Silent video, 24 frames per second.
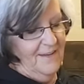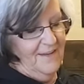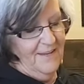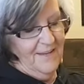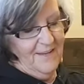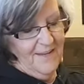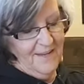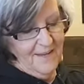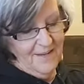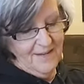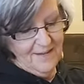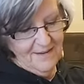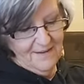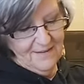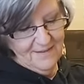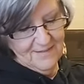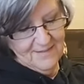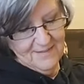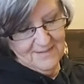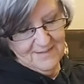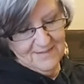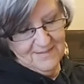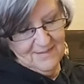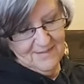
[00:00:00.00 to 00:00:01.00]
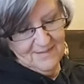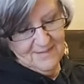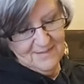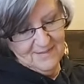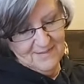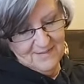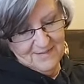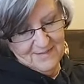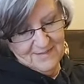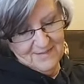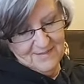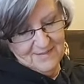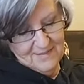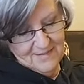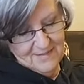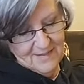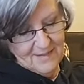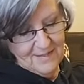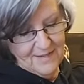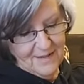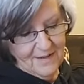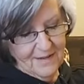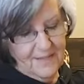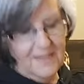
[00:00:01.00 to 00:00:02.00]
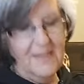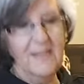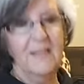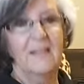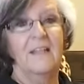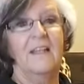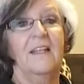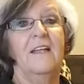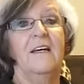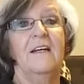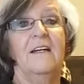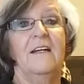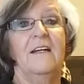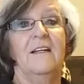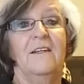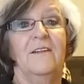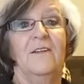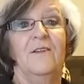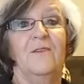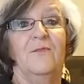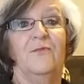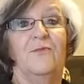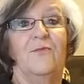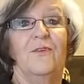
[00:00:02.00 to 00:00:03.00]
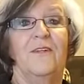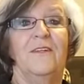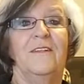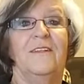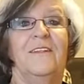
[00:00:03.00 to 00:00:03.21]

Yeah. Lucky in Love.